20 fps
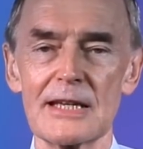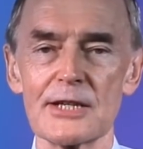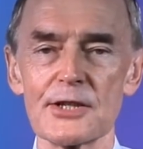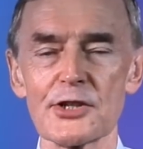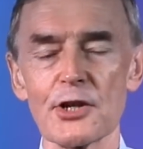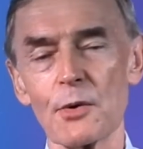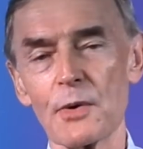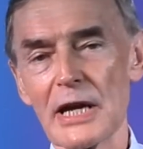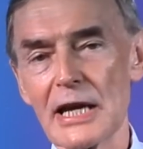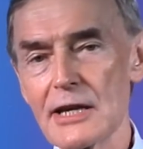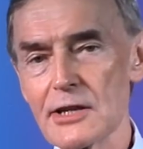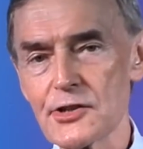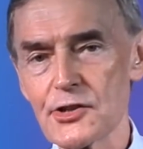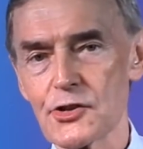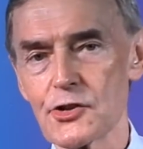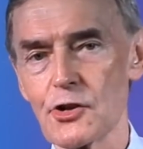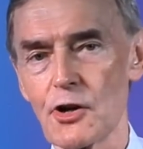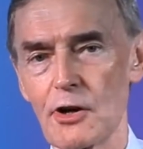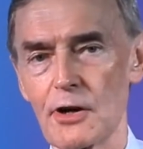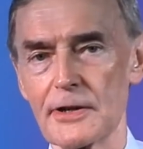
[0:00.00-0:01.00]
So here's
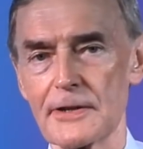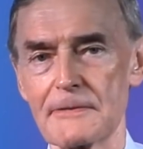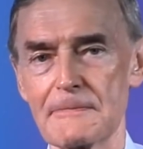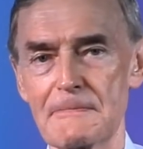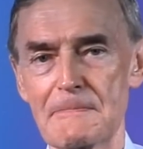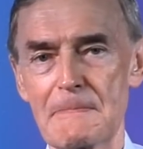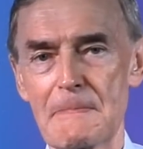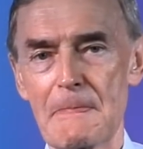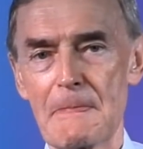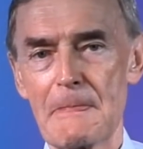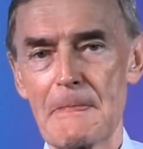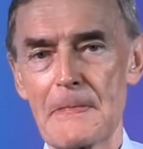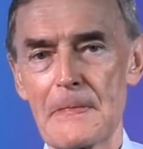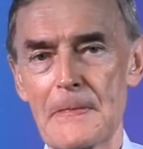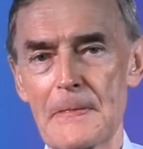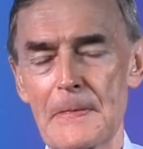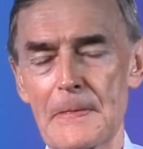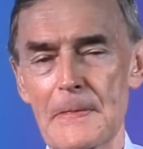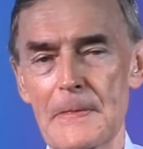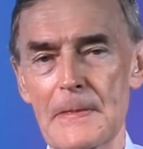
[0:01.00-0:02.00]
John
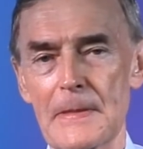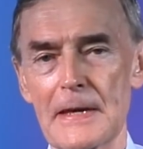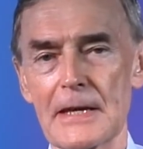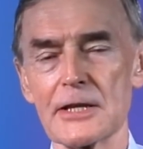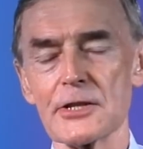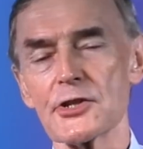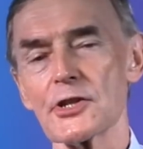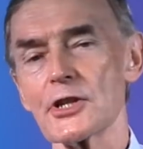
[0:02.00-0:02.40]
in a